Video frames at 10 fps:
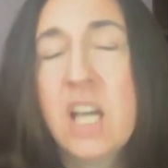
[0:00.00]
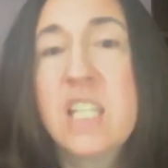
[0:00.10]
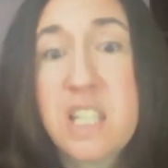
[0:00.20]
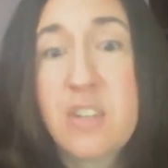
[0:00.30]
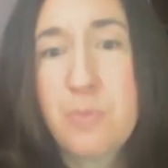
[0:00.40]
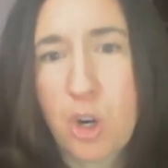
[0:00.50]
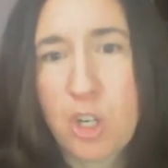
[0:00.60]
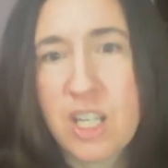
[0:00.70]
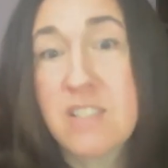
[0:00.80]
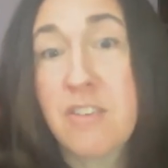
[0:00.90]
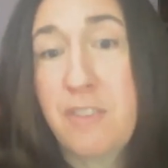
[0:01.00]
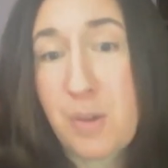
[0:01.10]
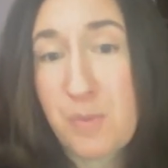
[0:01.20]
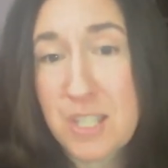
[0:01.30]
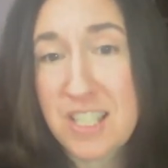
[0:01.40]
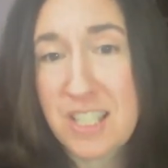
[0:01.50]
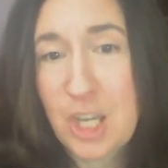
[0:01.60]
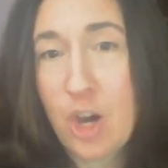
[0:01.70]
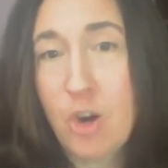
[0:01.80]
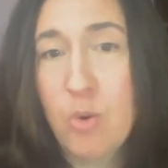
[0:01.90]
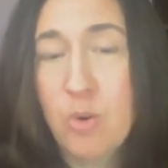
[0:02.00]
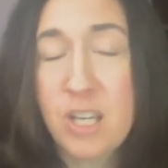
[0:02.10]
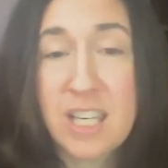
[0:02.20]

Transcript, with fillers: Steve Martin is a famous Leo.